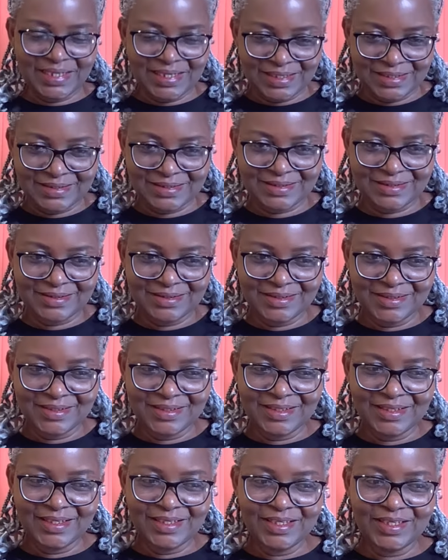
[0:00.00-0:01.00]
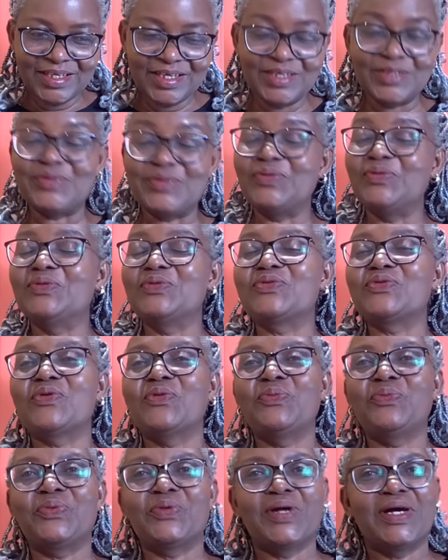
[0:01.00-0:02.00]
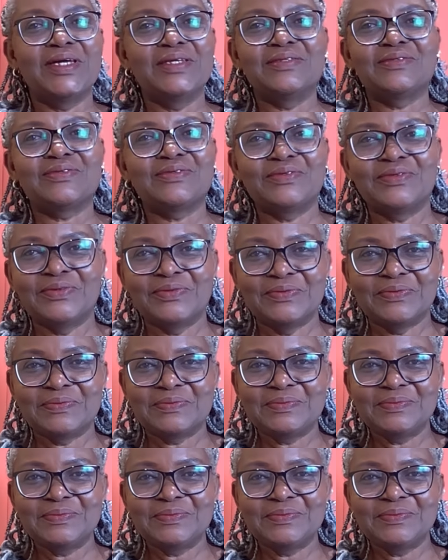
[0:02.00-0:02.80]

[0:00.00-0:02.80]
this, it will surprise you.